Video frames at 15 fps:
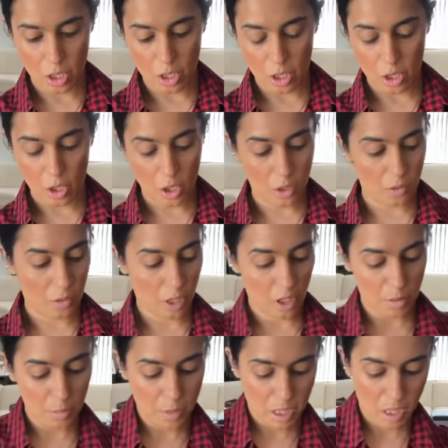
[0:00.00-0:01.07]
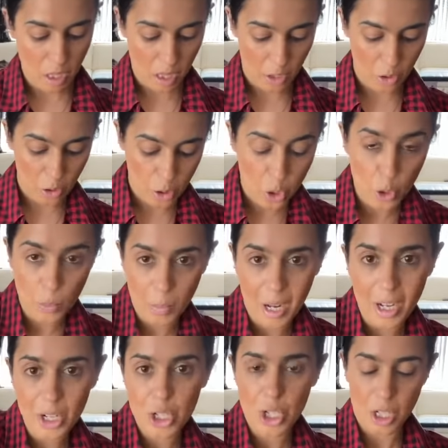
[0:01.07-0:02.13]
of garam masala, not too
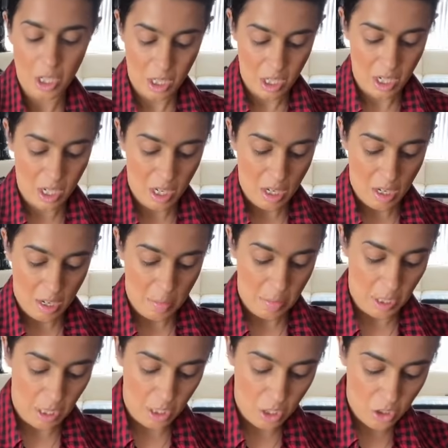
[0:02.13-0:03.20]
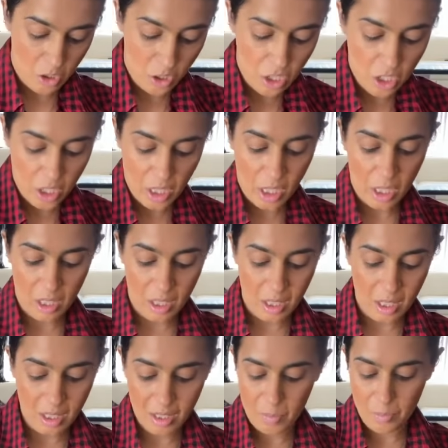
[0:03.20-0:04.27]
much, because traditionally
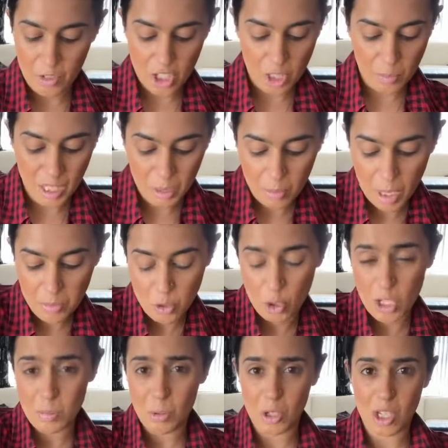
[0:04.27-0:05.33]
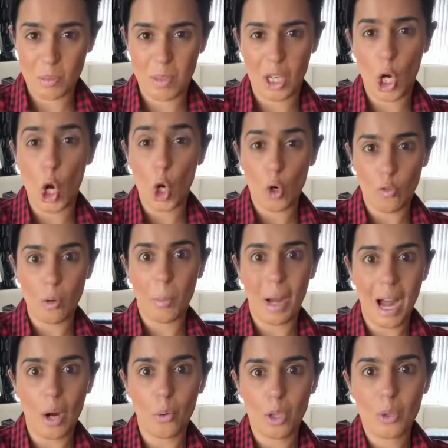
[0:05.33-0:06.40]
Shami Kebab's not supposed to be
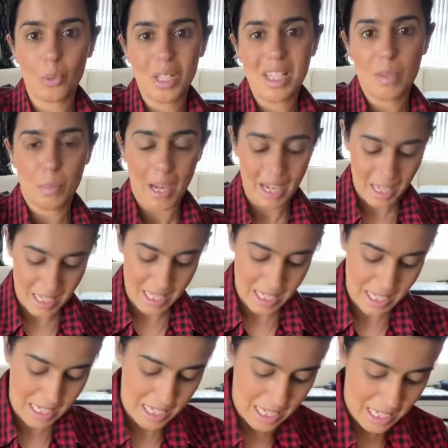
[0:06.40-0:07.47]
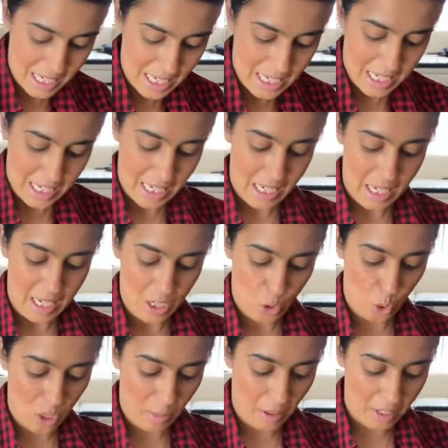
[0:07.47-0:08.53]
overpowered with spice. It's
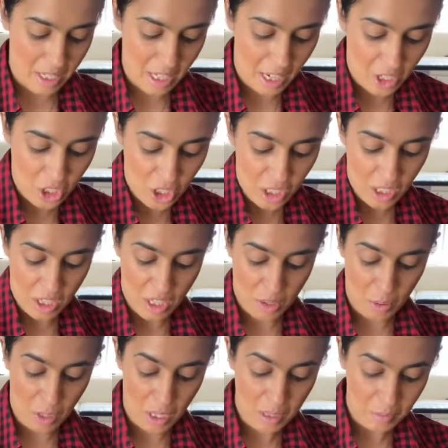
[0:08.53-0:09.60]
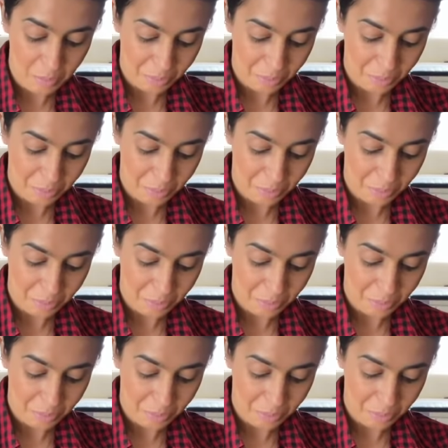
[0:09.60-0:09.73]
all about the texture in this one.